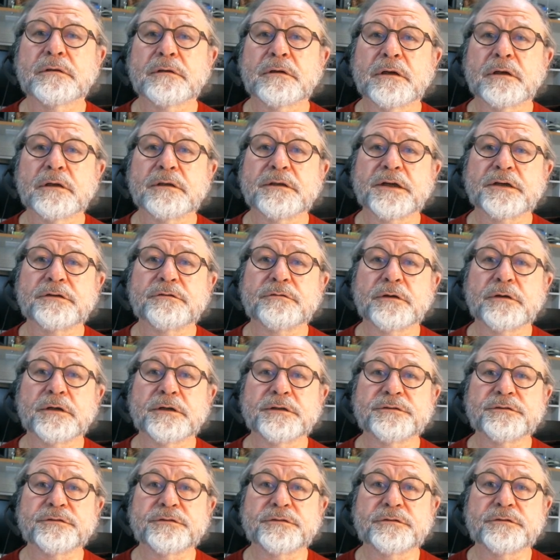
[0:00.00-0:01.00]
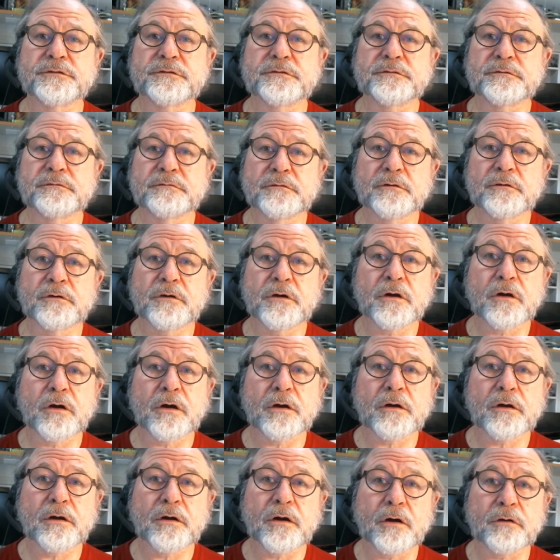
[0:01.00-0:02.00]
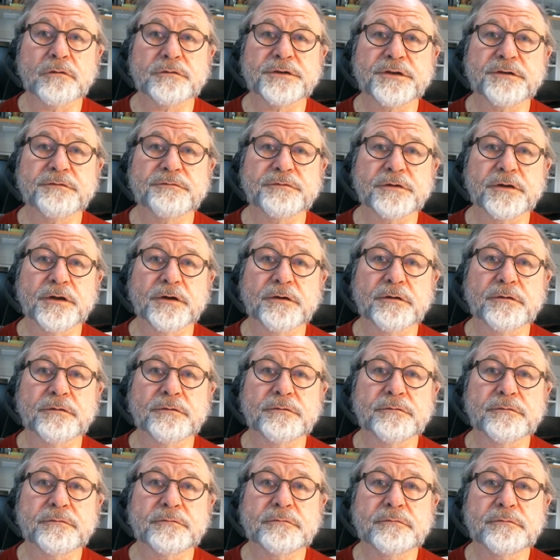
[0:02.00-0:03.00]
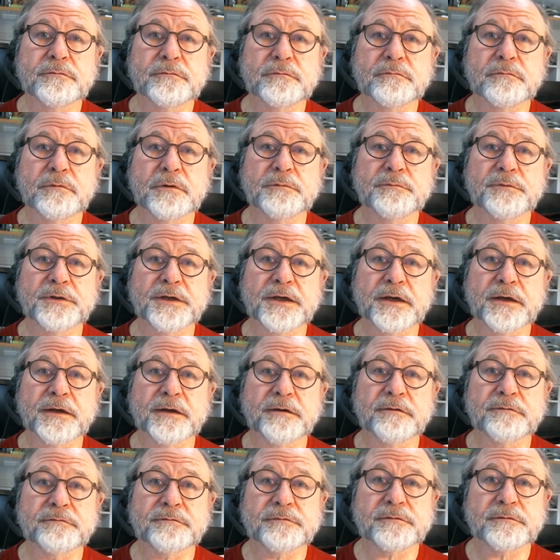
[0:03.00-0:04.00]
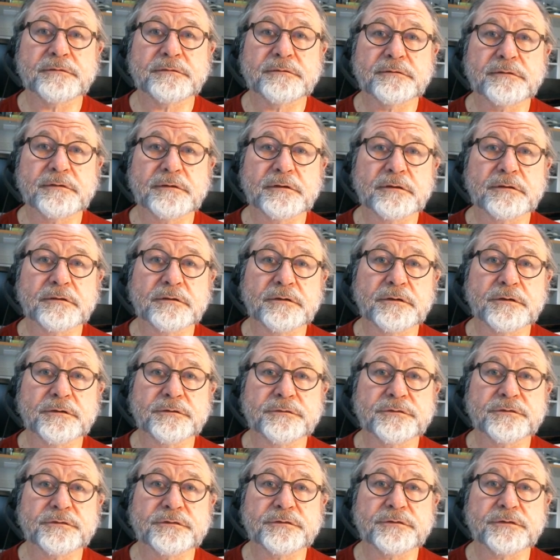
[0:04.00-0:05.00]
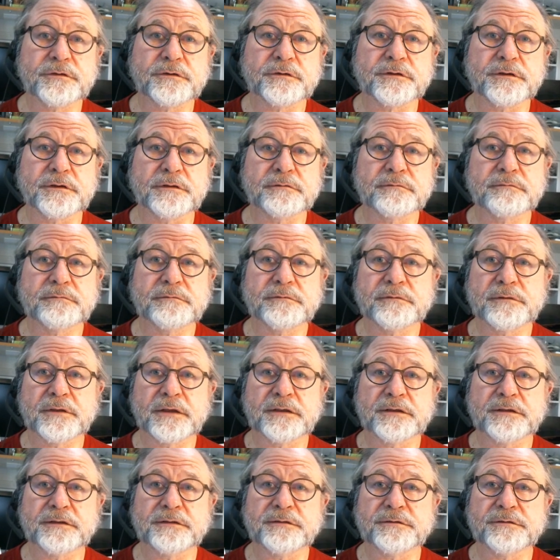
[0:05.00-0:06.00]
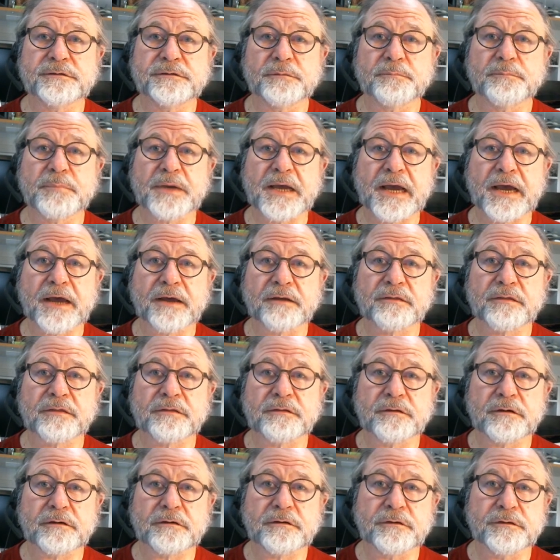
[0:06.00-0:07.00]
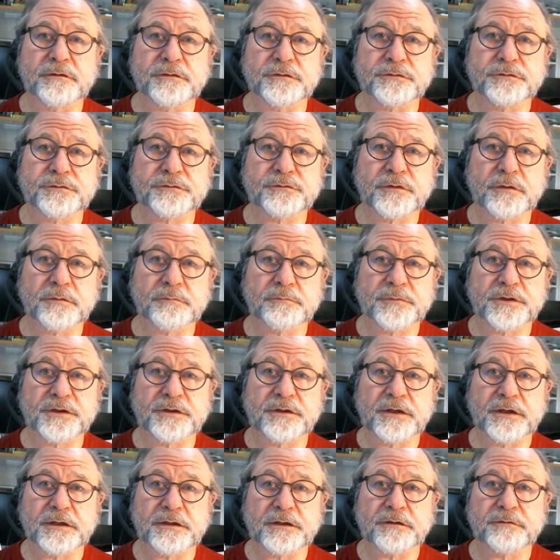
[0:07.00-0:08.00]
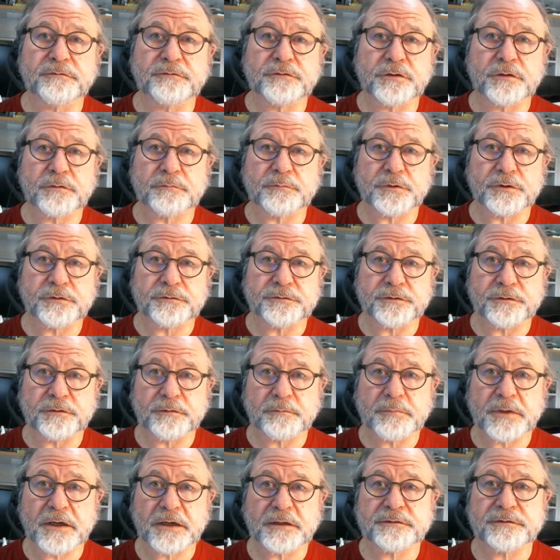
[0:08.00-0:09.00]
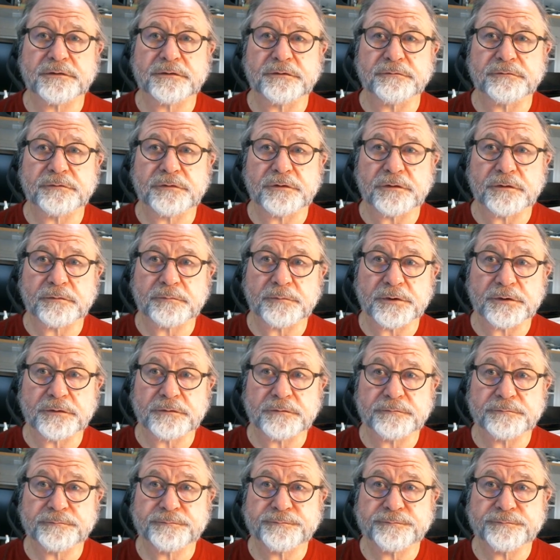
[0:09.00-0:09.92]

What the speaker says: electrons only flow when we have a closed circuit. That is a path that goes from the negative terminal to the positive terminal.